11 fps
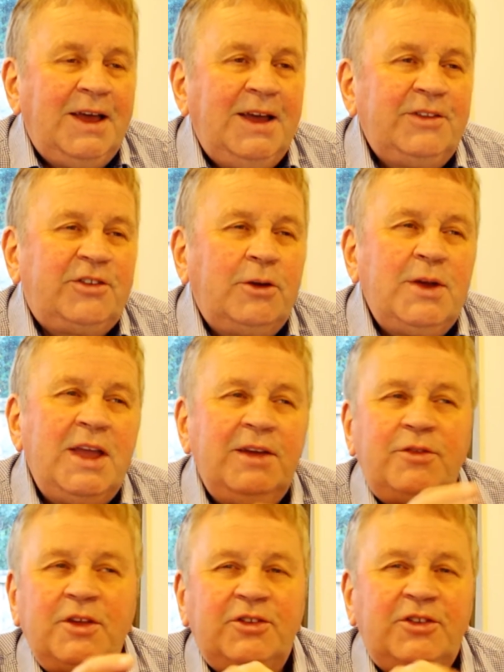And so we
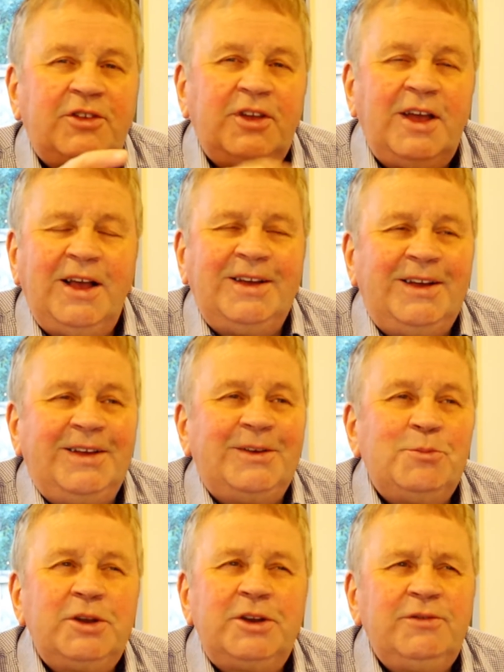have this a
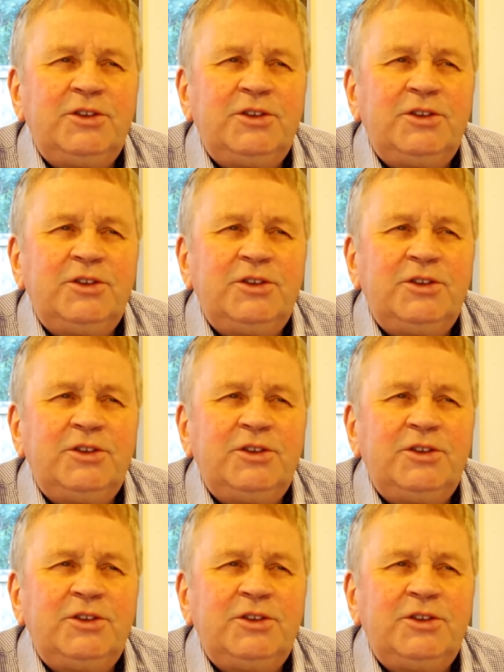bit of a